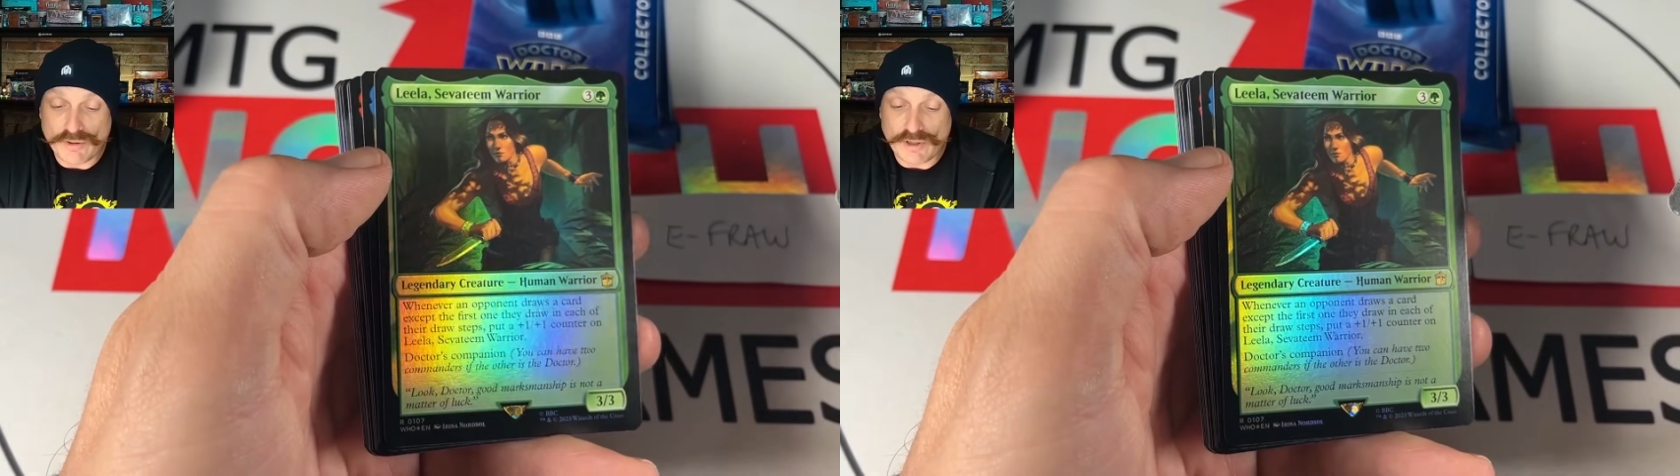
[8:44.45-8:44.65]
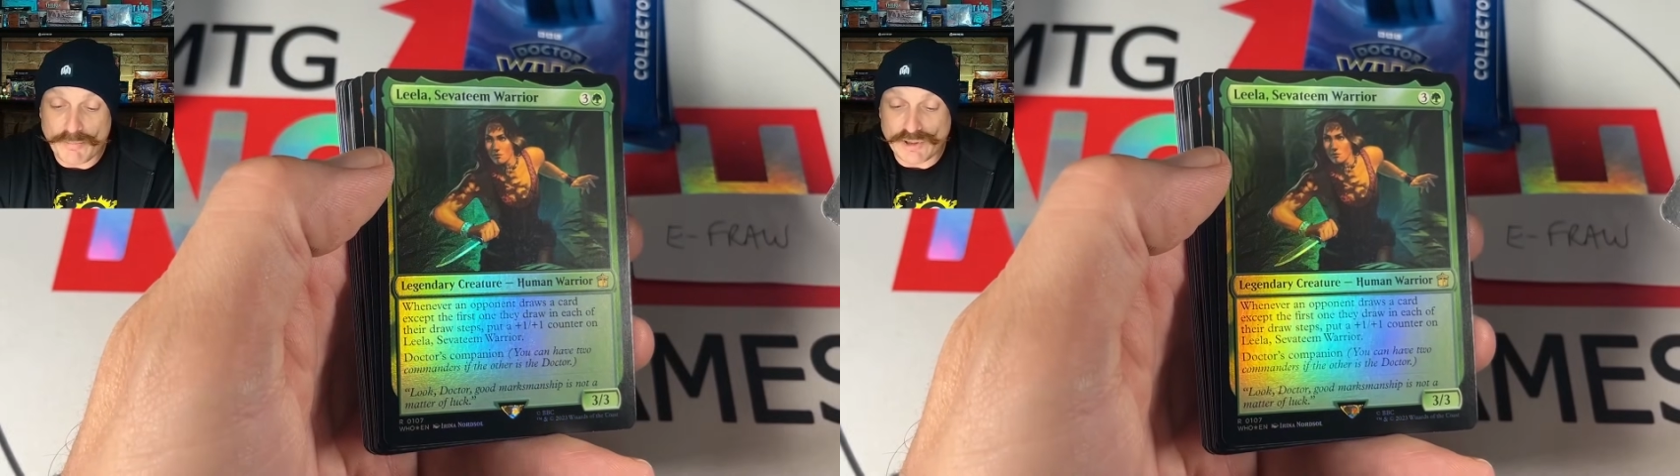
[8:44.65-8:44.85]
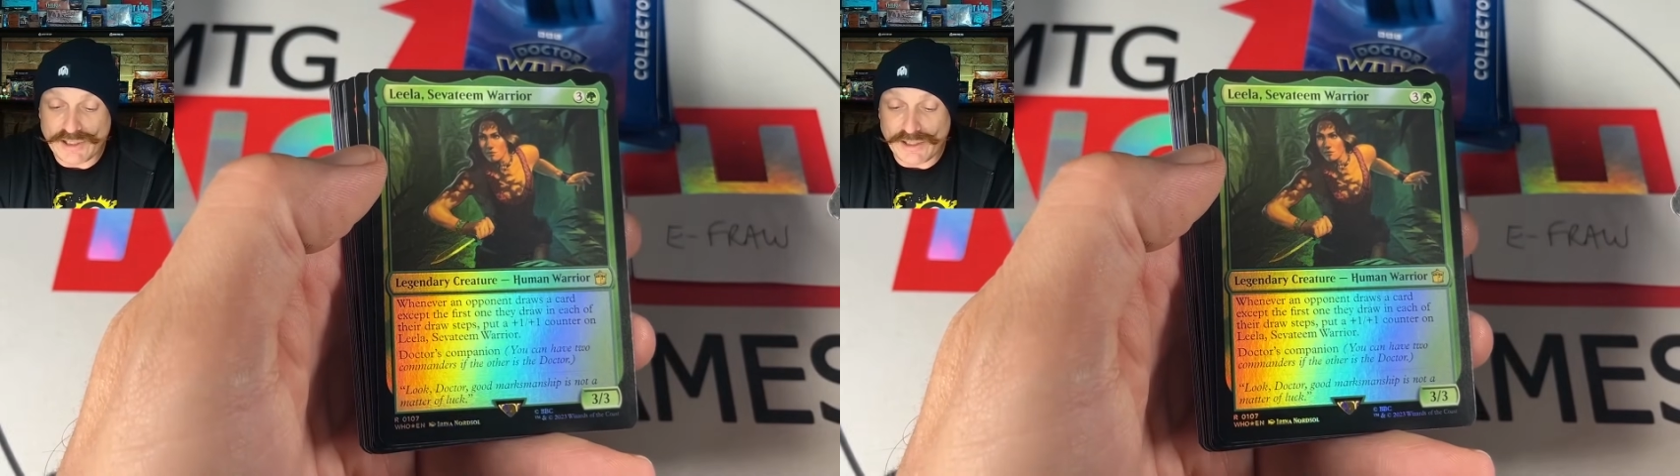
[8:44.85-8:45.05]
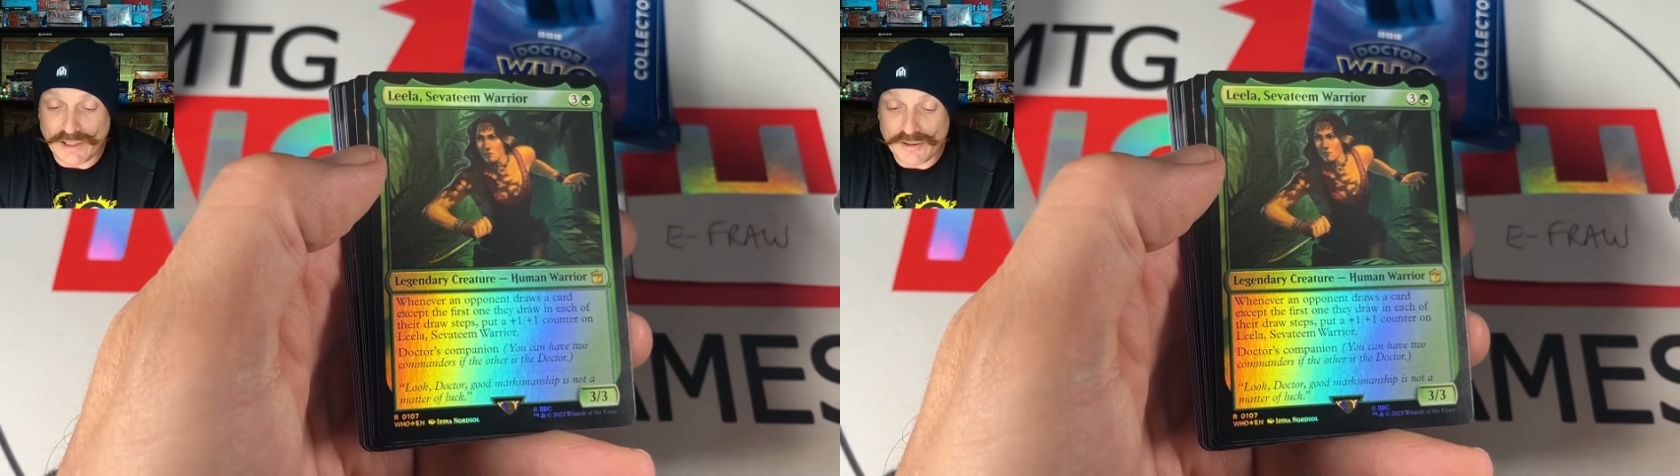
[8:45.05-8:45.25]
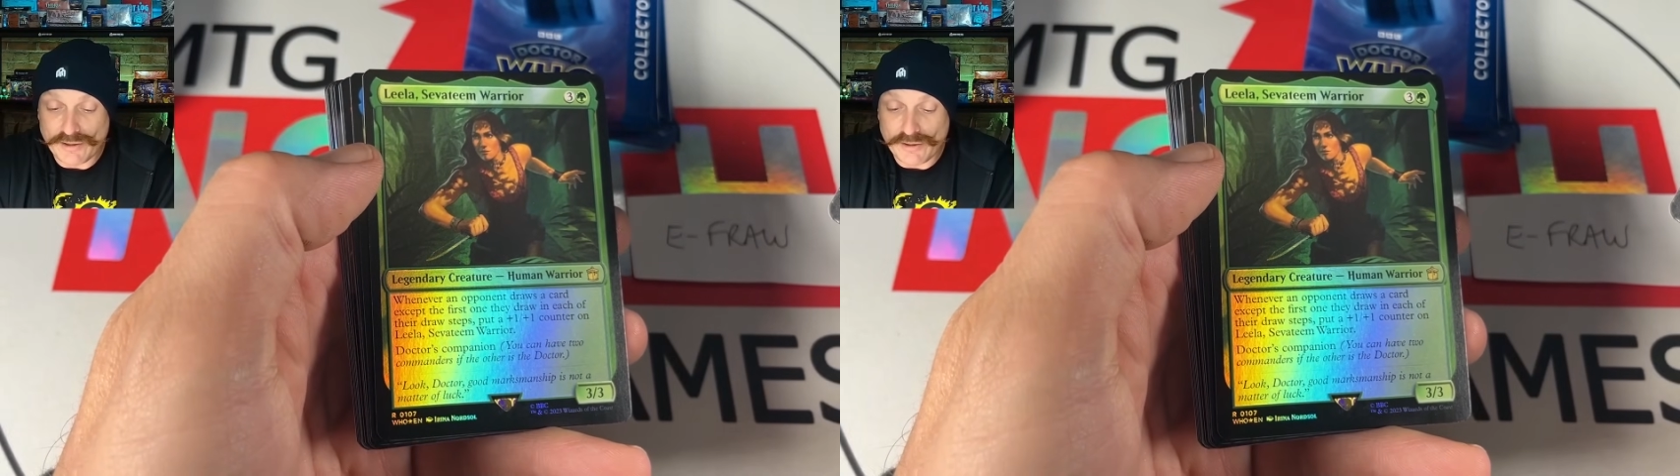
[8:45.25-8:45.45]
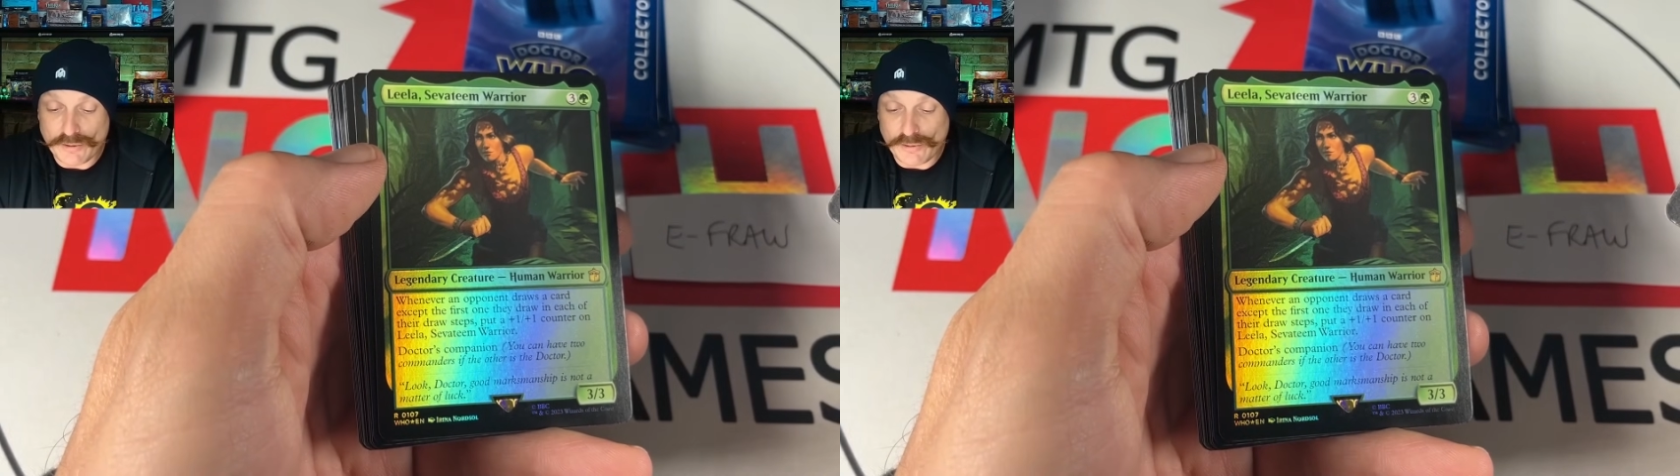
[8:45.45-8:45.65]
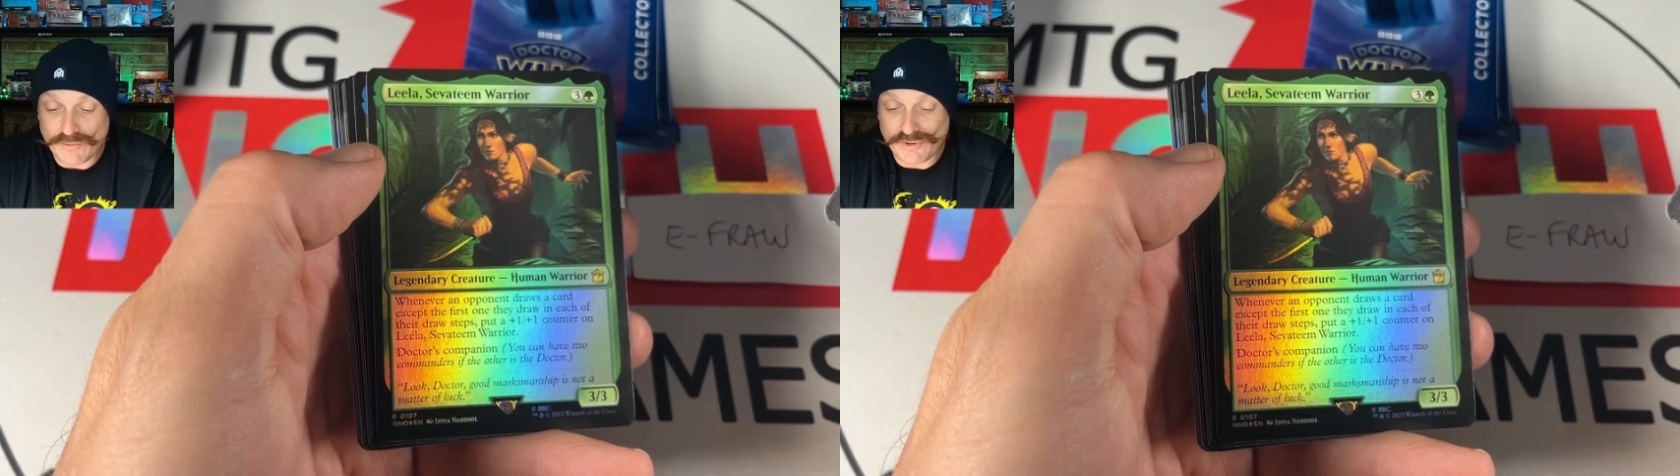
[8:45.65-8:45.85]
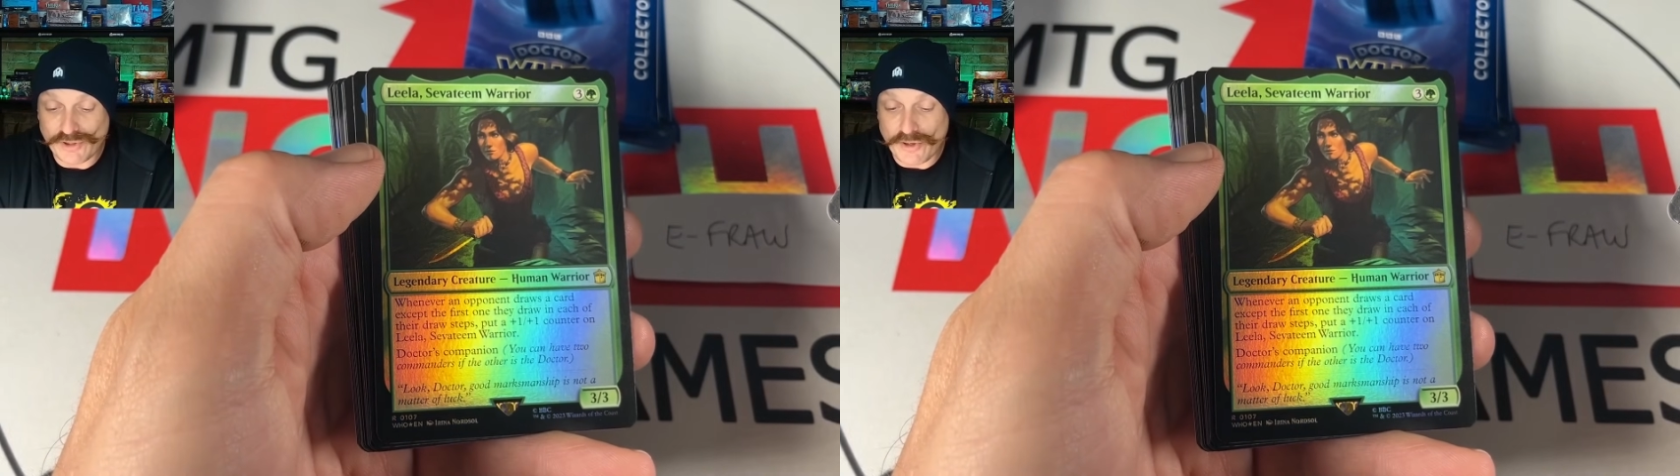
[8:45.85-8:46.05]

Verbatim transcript: How about Leela? I don't see a